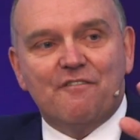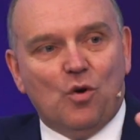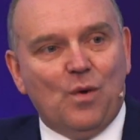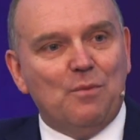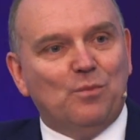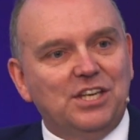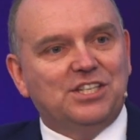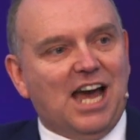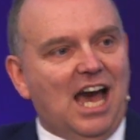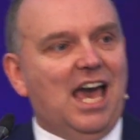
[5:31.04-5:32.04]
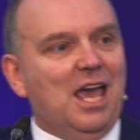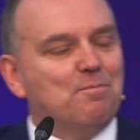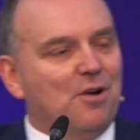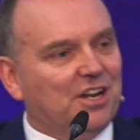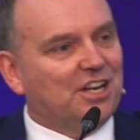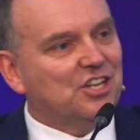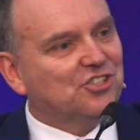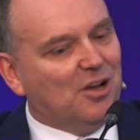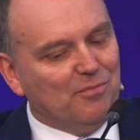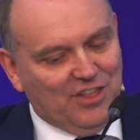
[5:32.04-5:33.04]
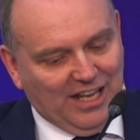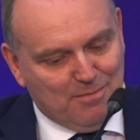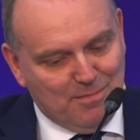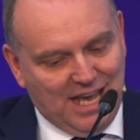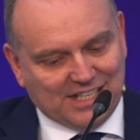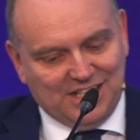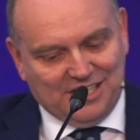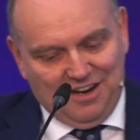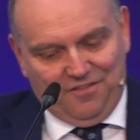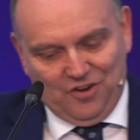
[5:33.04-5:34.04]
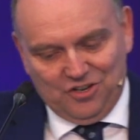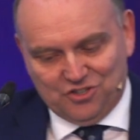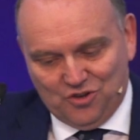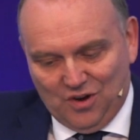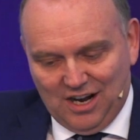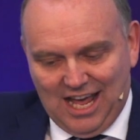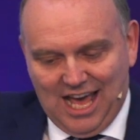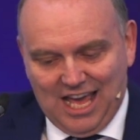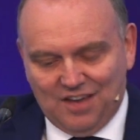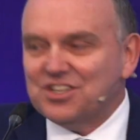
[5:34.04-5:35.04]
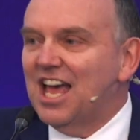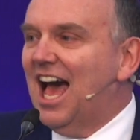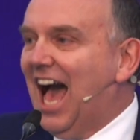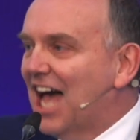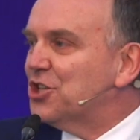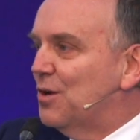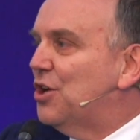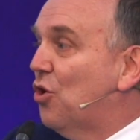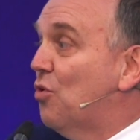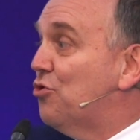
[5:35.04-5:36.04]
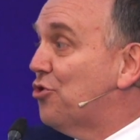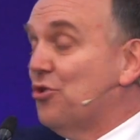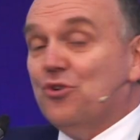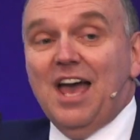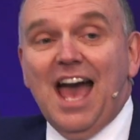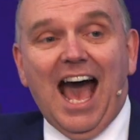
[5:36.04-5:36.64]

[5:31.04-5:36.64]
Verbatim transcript: for when we die, but it is something that makes a difference to our lives as we go through.